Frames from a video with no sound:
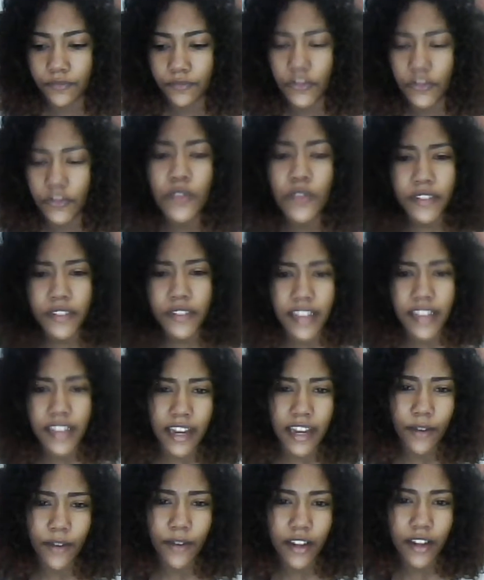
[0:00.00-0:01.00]
you'll see
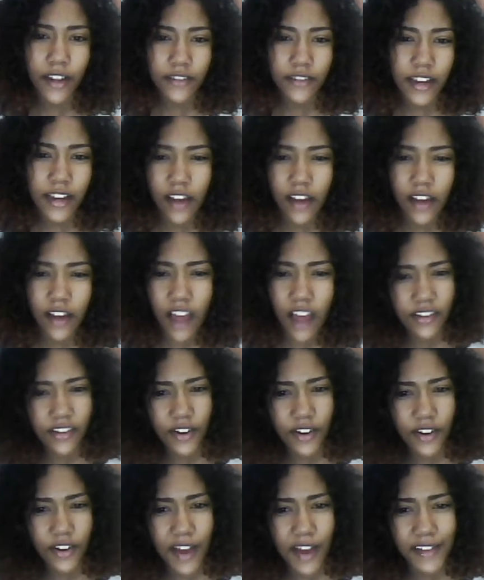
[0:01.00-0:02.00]
anyway, because I
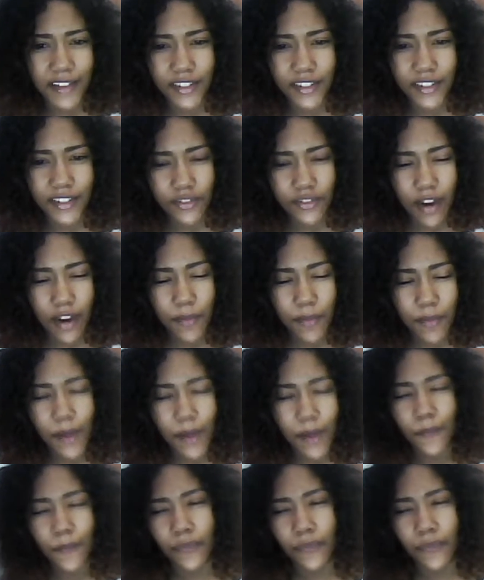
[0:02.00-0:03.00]
don't know how to describe
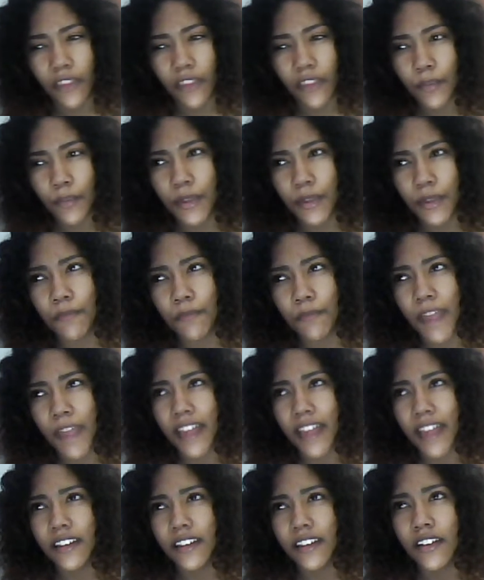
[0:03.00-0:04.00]
it, but the
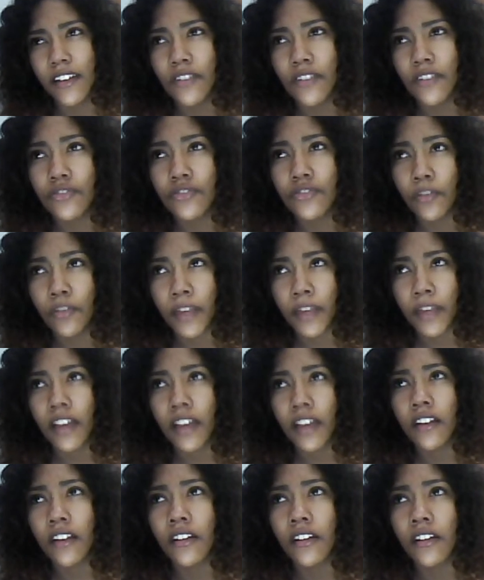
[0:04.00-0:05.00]
main
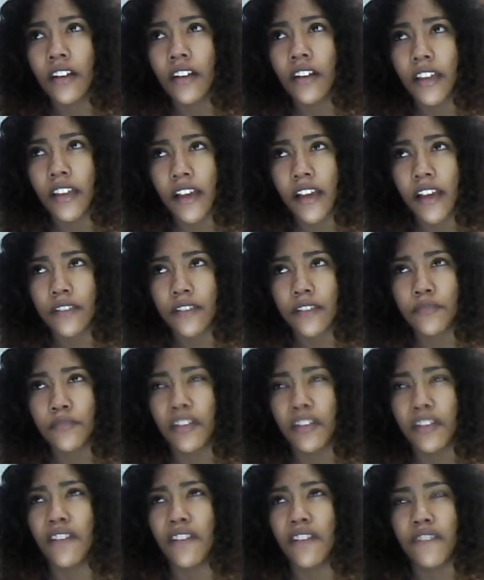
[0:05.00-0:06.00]
topic I guess would
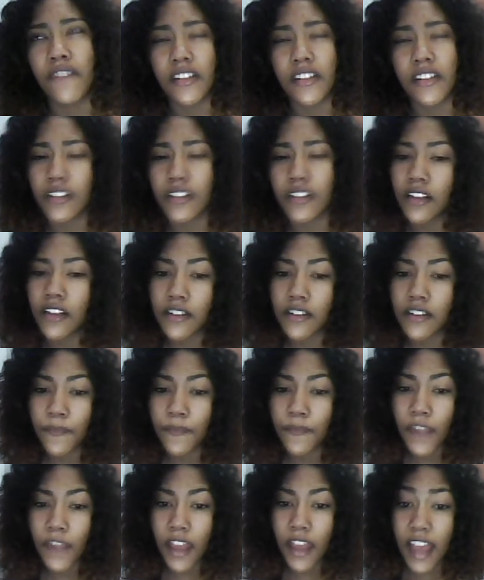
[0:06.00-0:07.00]
be love versus lust.
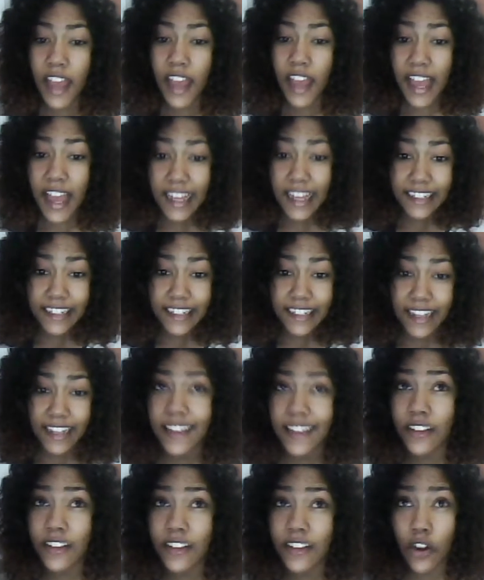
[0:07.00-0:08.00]
And
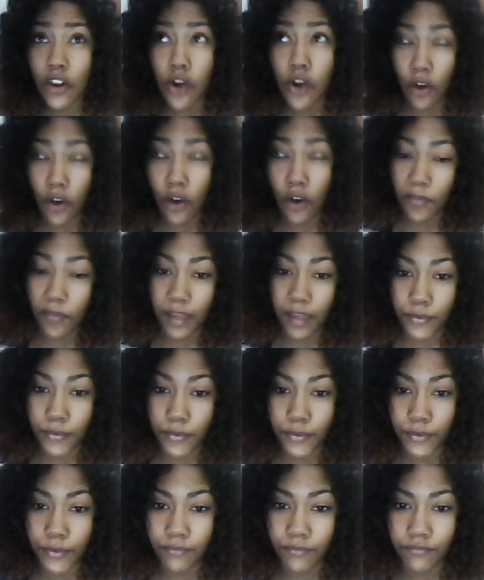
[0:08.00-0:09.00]
there is a lot of
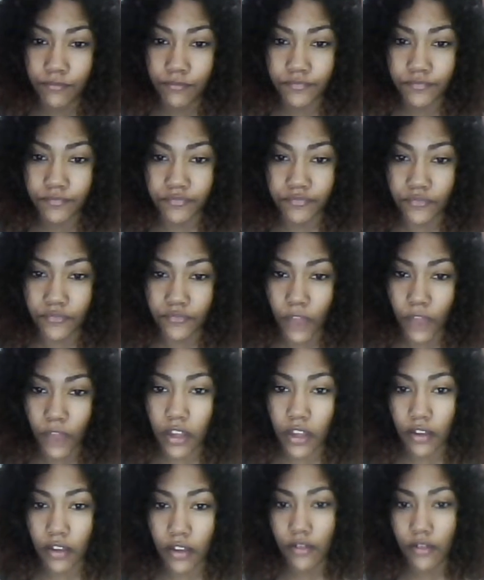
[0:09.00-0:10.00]
people
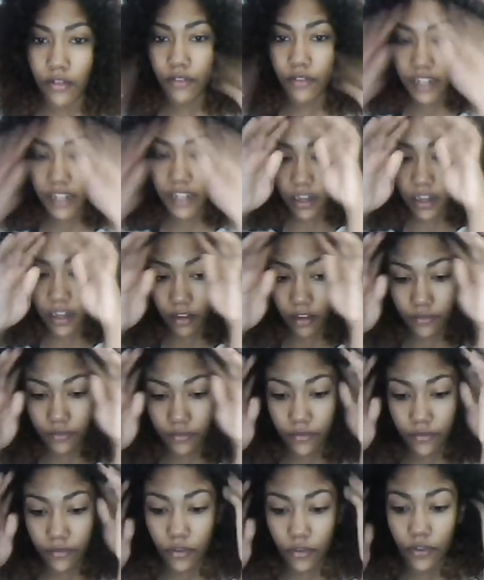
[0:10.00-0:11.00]
who are in love
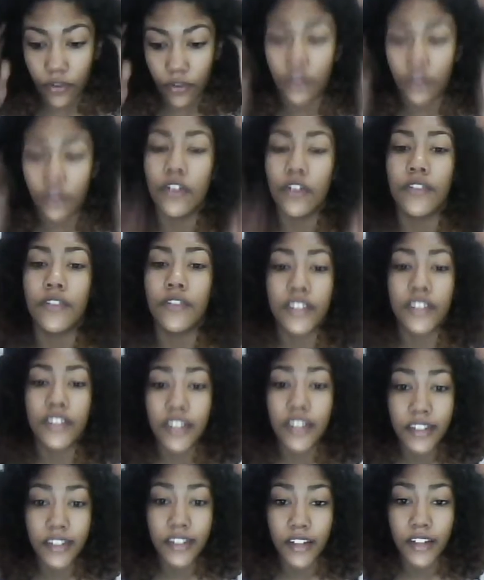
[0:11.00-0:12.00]
or who are just
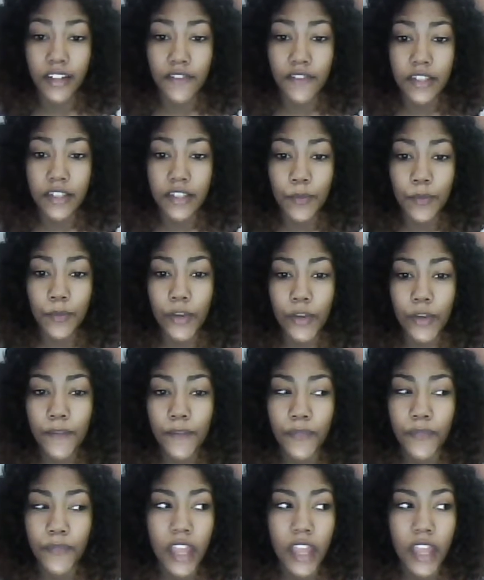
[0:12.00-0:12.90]
lusting over someone,